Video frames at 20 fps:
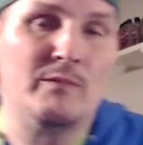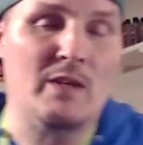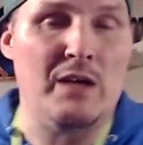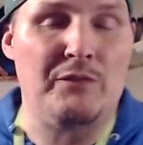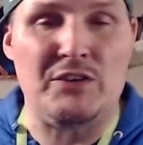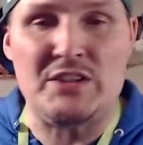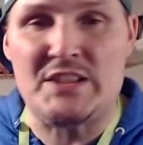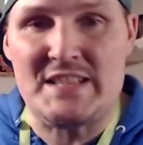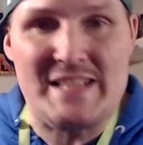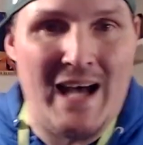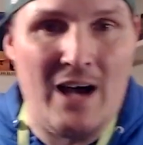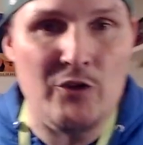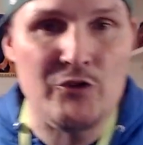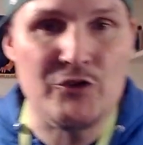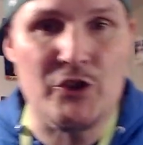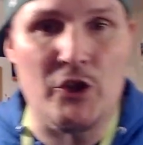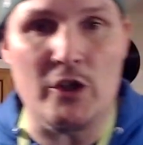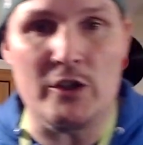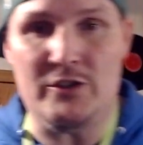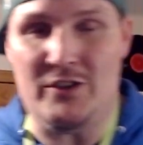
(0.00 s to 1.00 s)
if it sounds
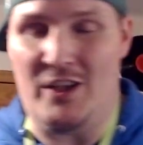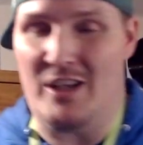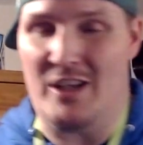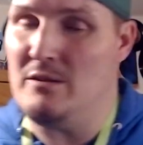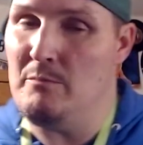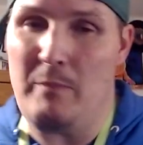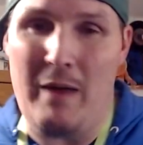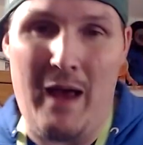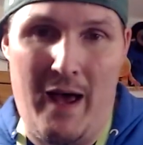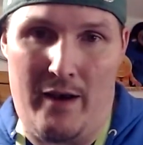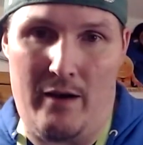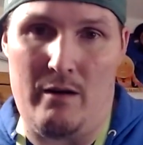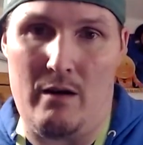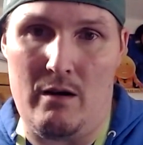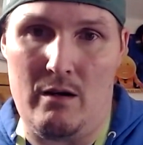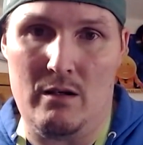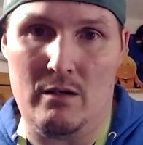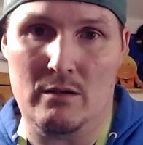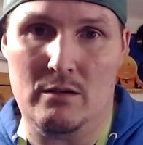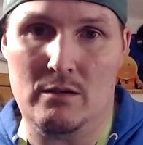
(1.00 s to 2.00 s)
good, doesn't matter.
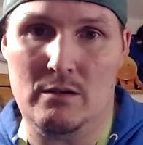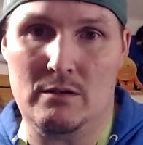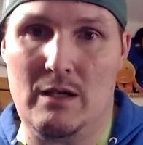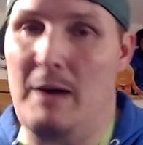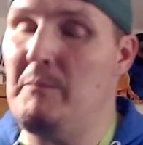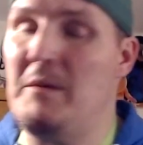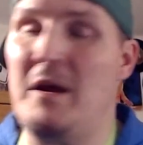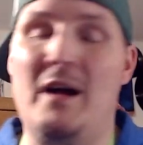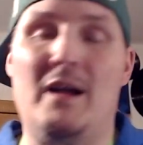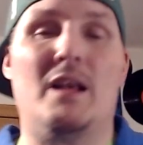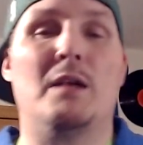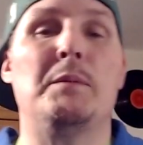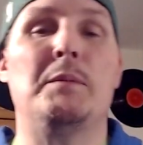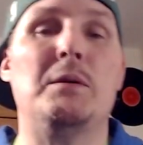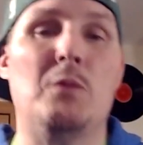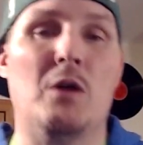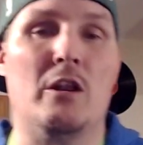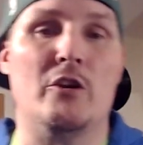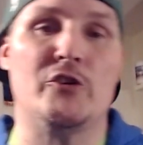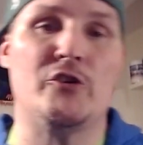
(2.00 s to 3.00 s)
I'm not going to be
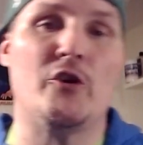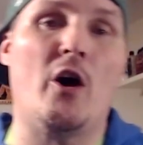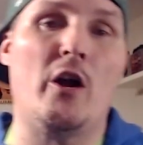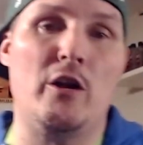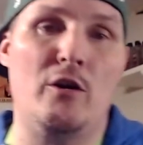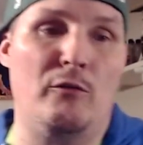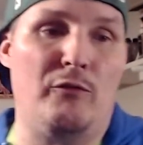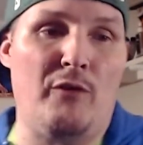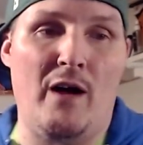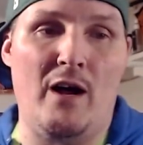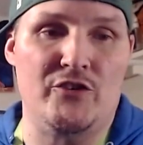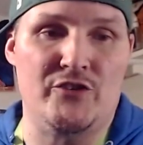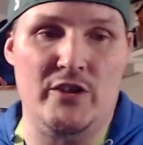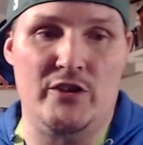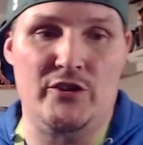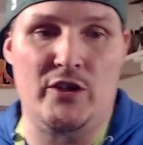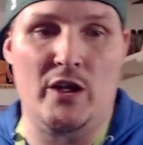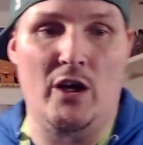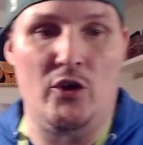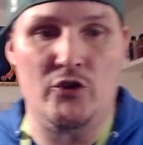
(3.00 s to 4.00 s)
one of those audiophiles
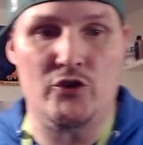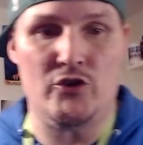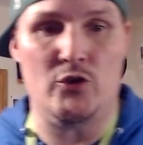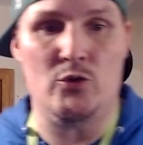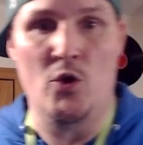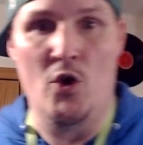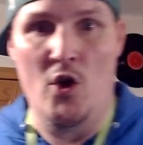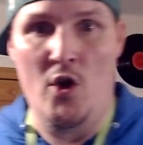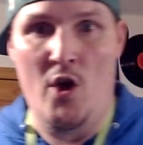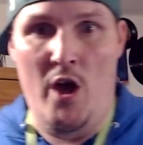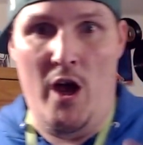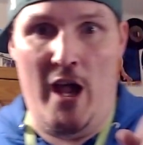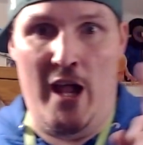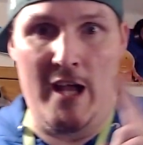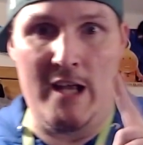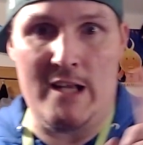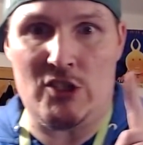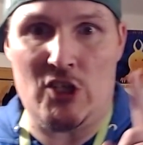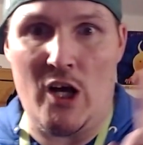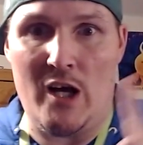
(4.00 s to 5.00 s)
that tells you
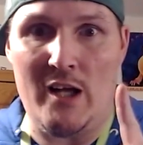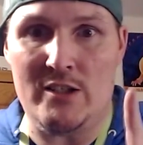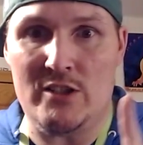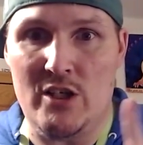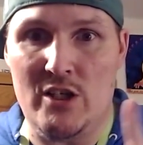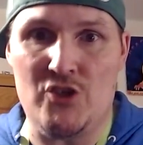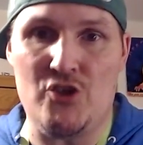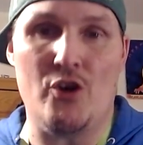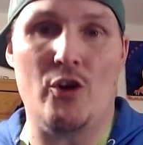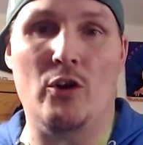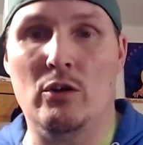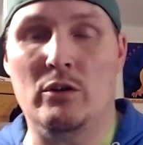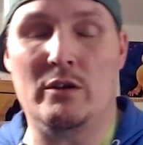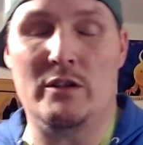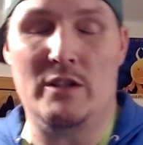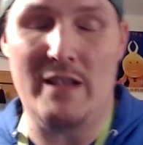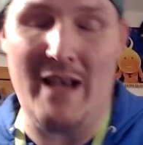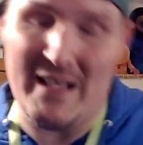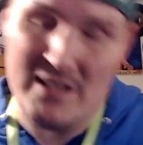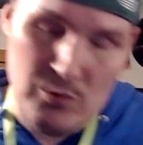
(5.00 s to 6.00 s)
anti-digital.
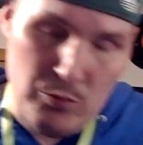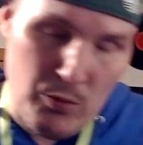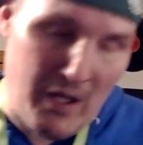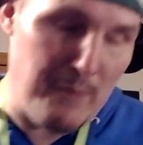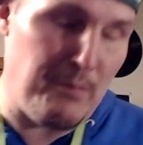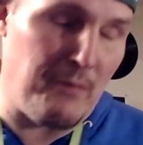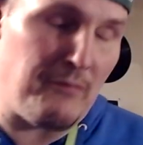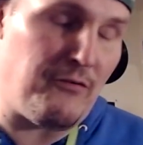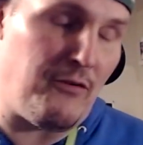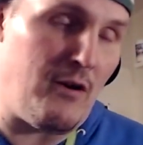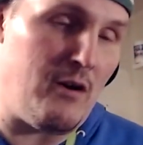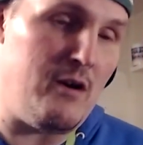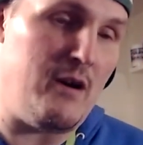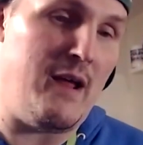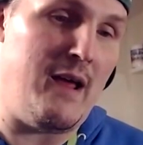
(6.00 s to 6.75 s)
Yes, would I prefer it